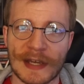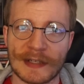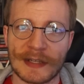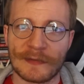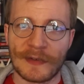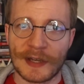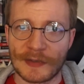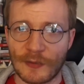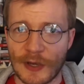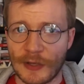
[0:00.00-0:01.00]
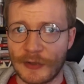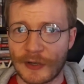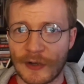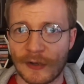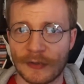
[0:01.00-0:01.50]
identify as well. They're
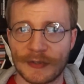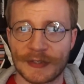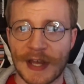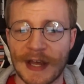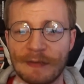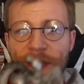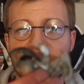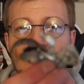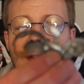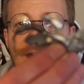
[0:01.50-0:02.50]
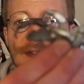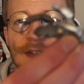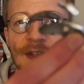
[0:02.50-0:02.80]
called Sky Raiders.